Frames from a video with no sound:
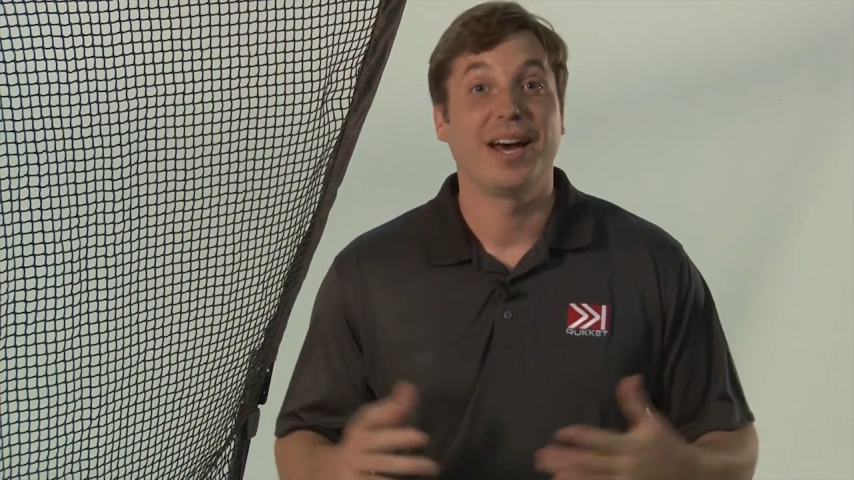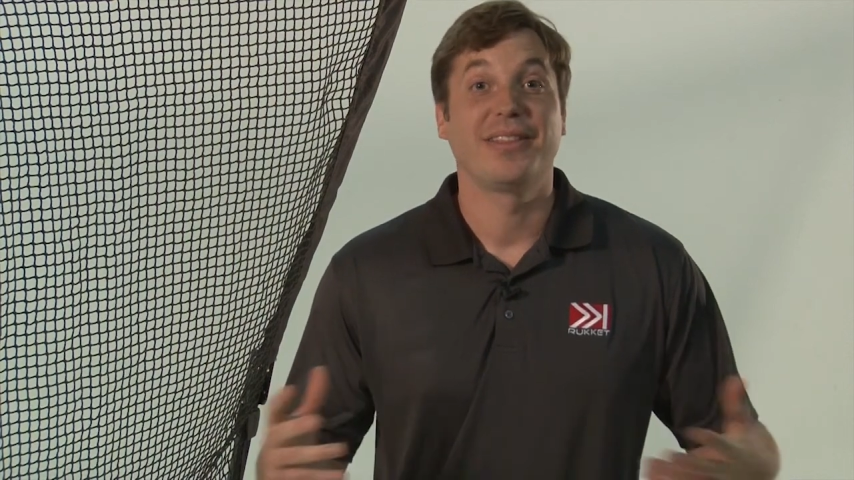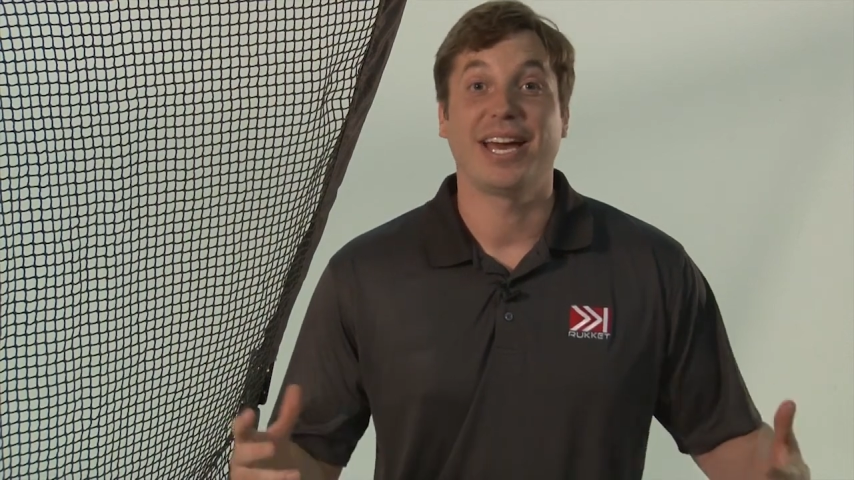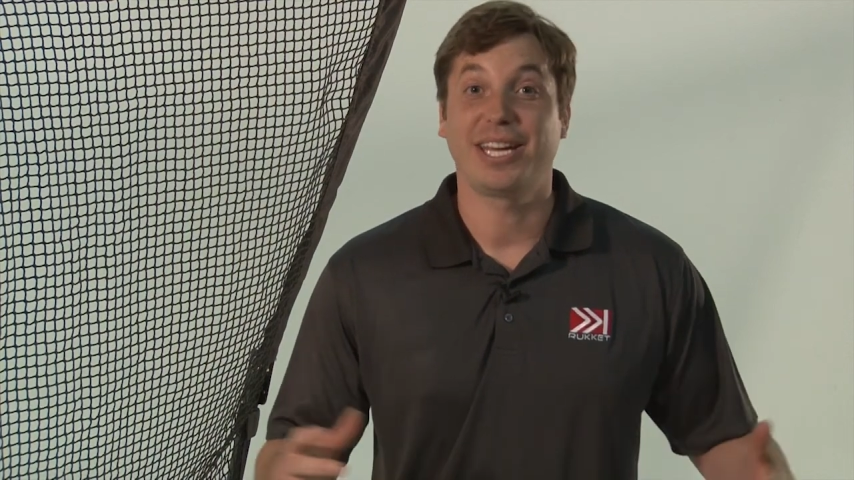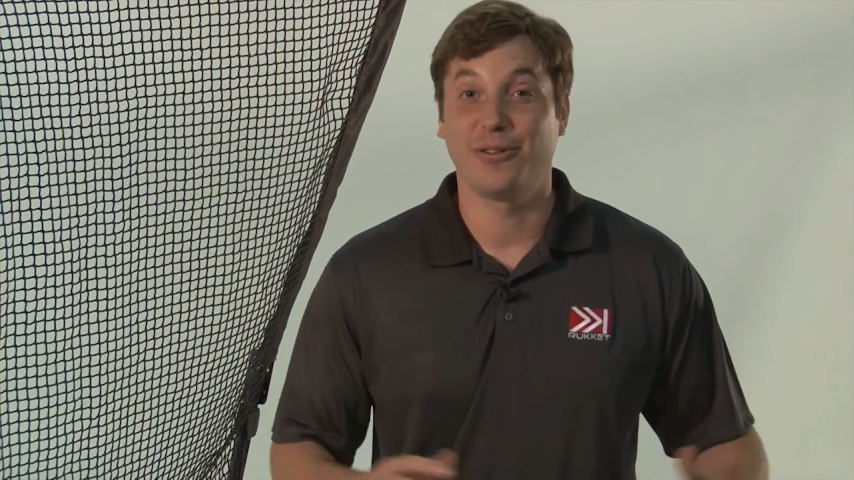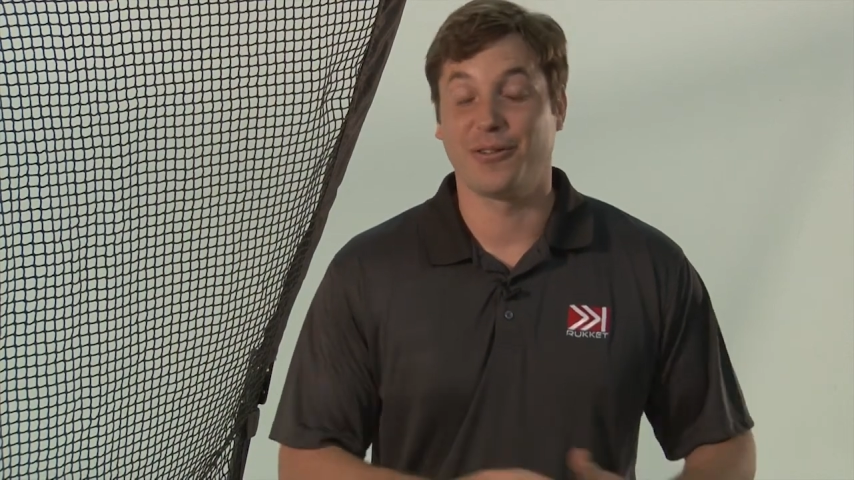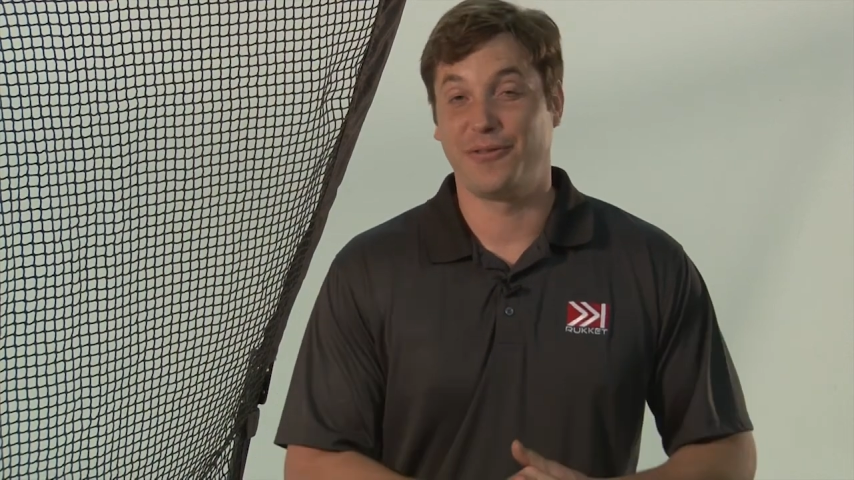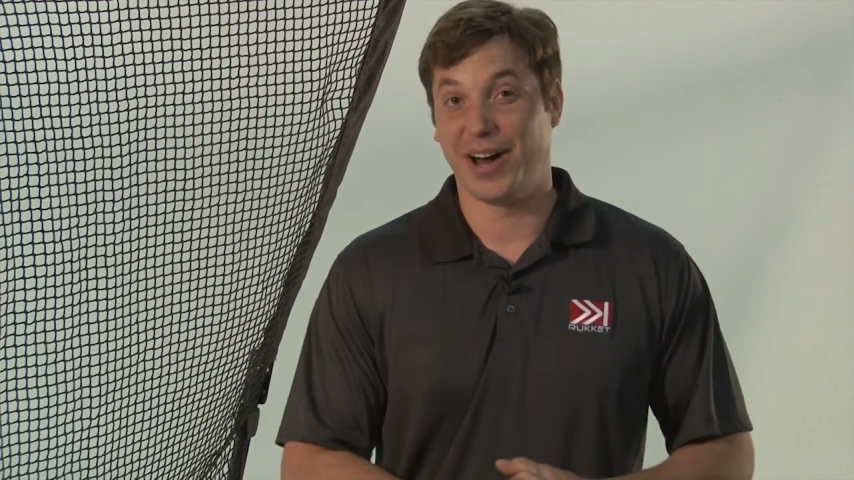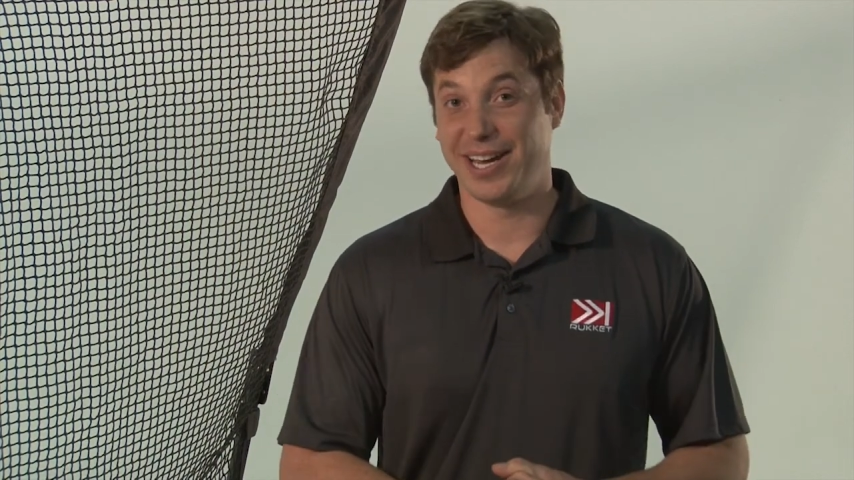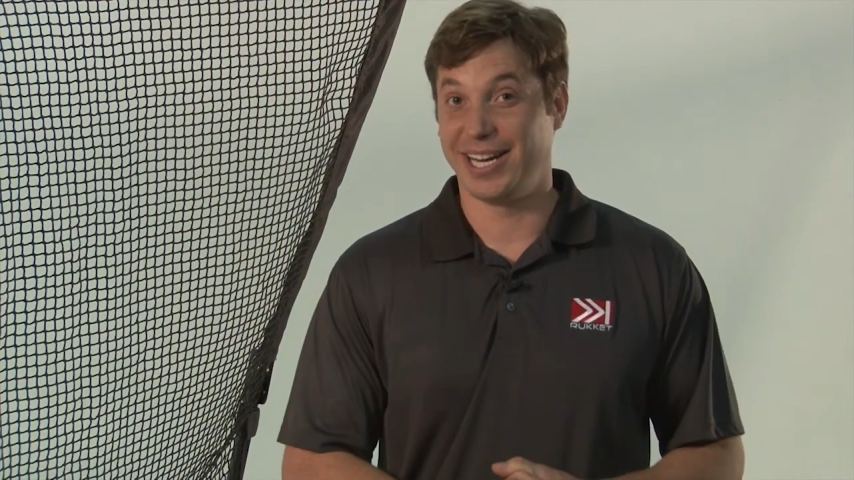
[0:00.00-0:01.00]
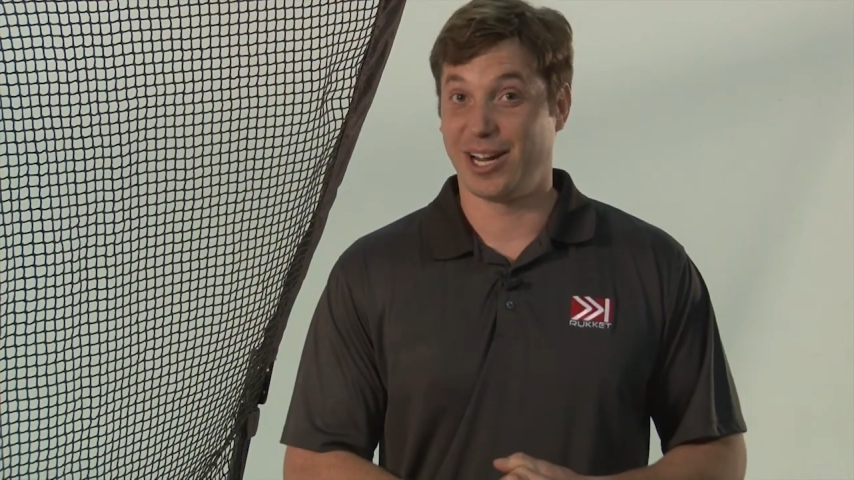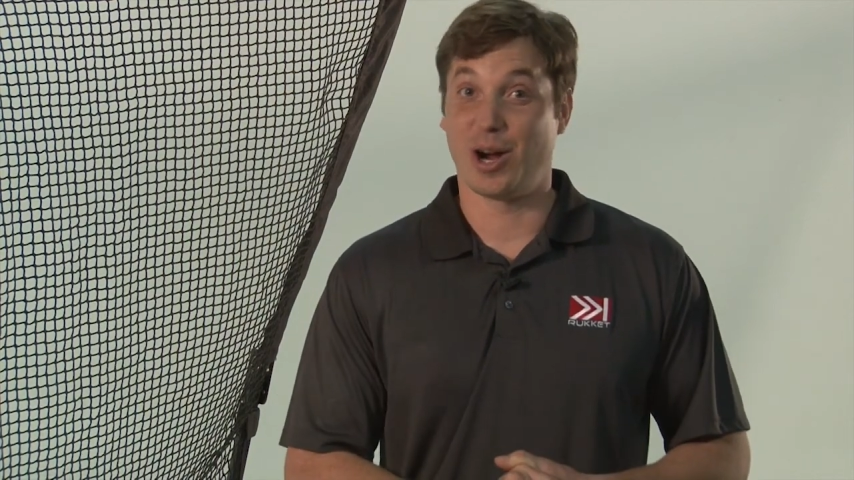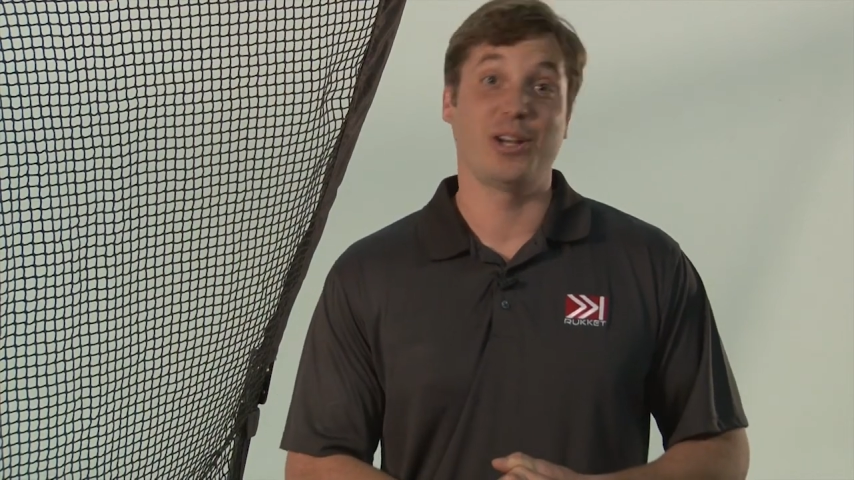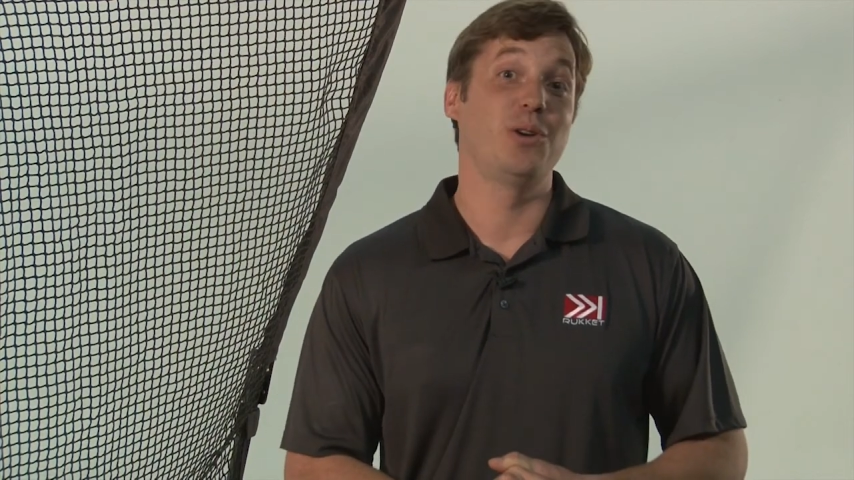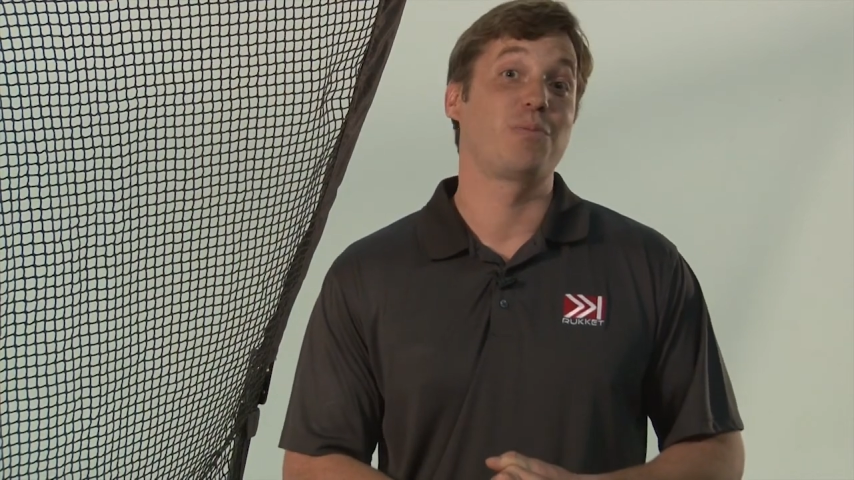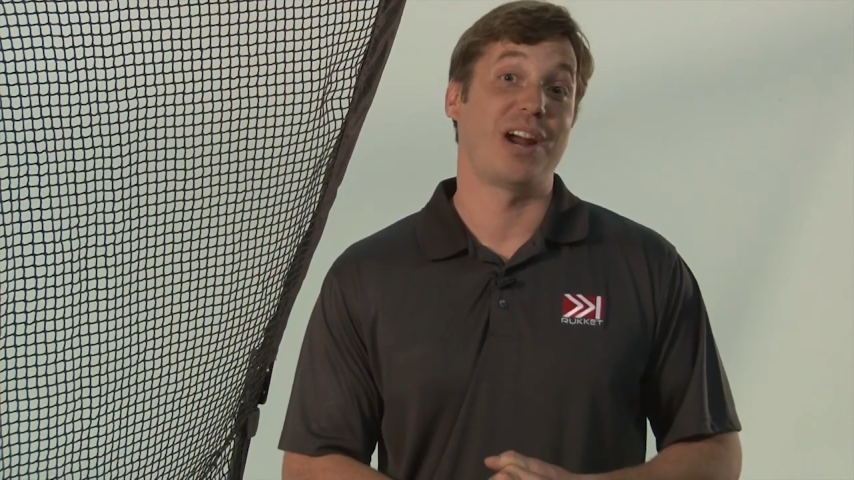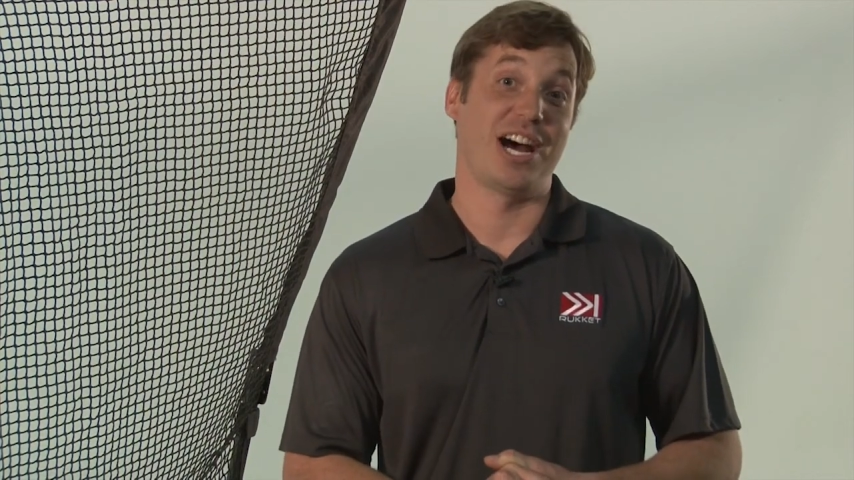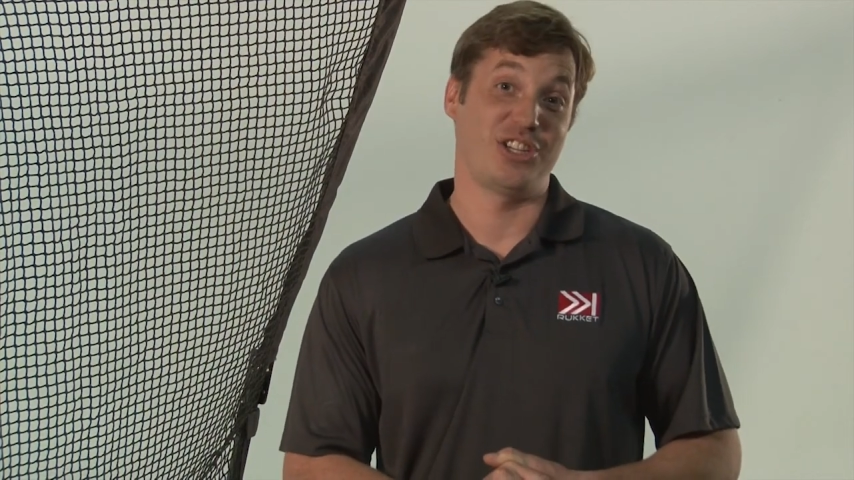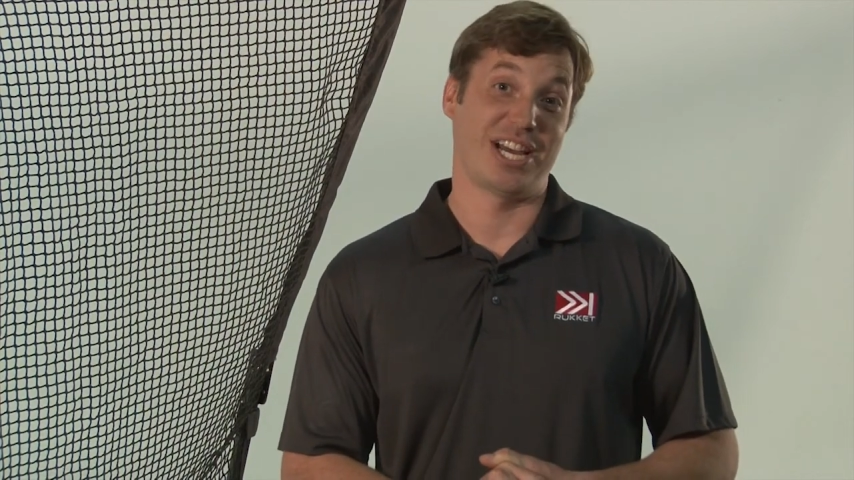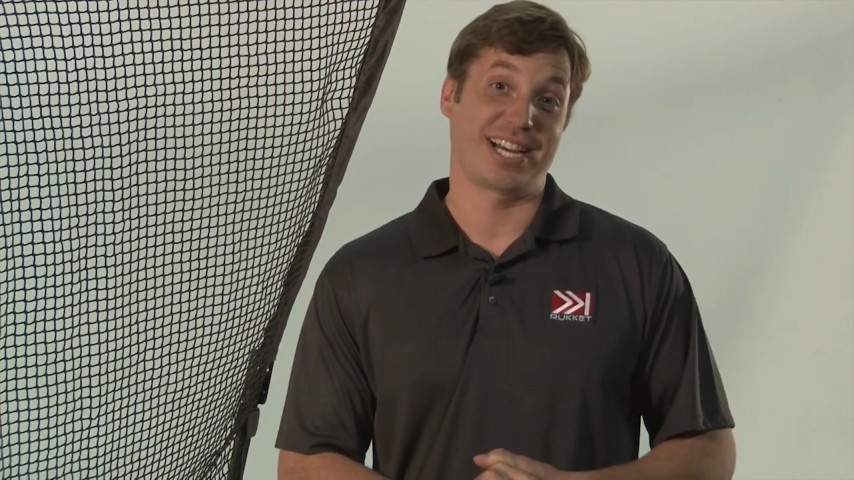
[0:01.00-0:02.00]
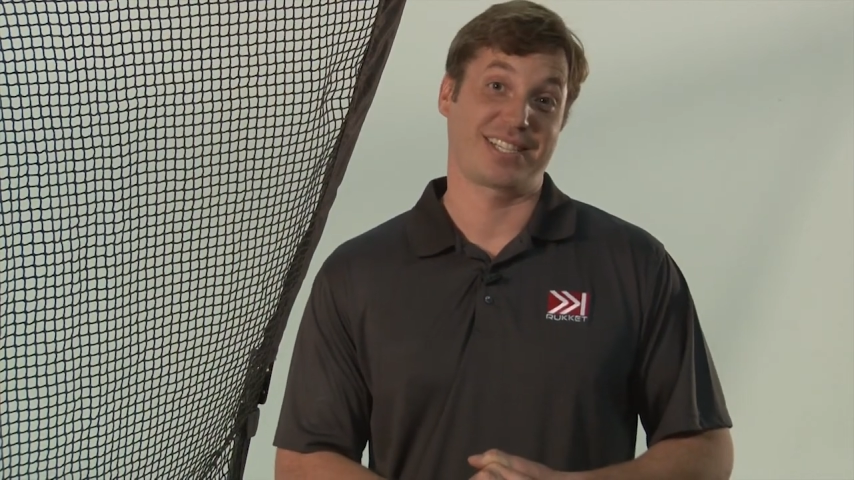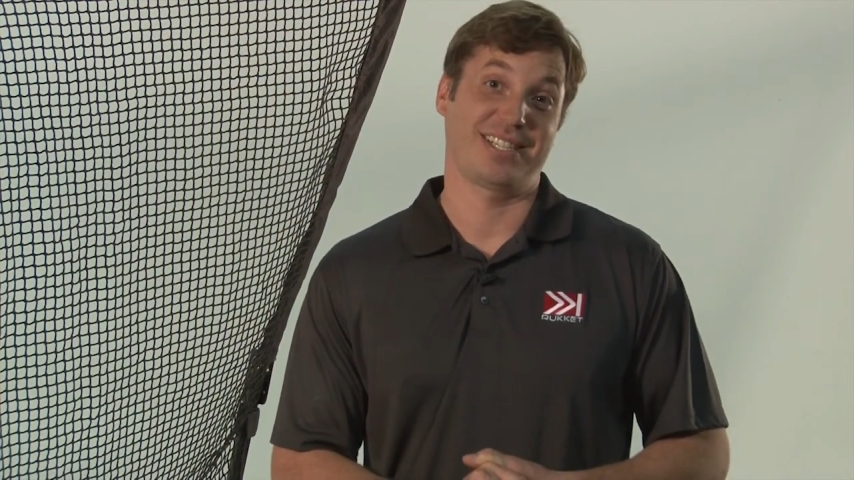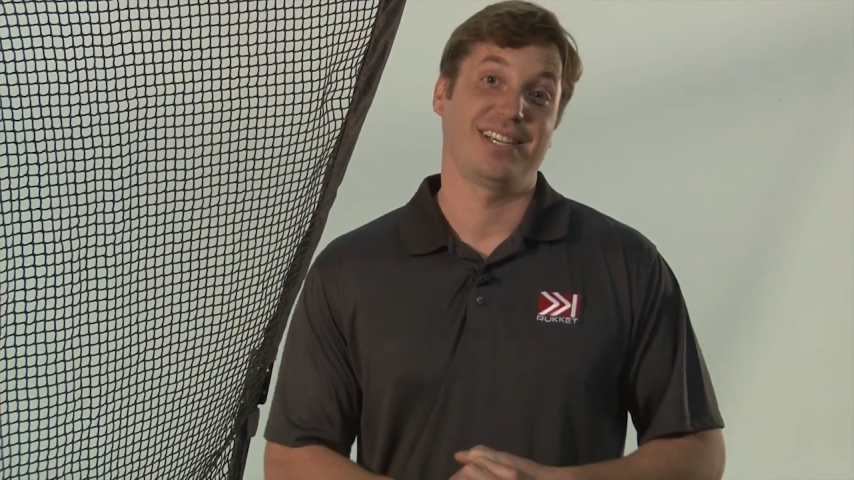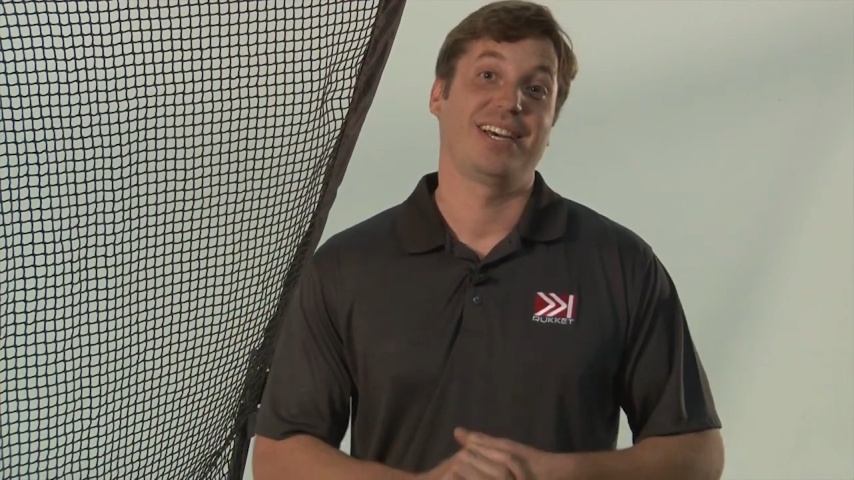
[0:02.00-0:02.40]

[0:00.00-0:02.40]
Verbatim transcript: thank you for funding our new project.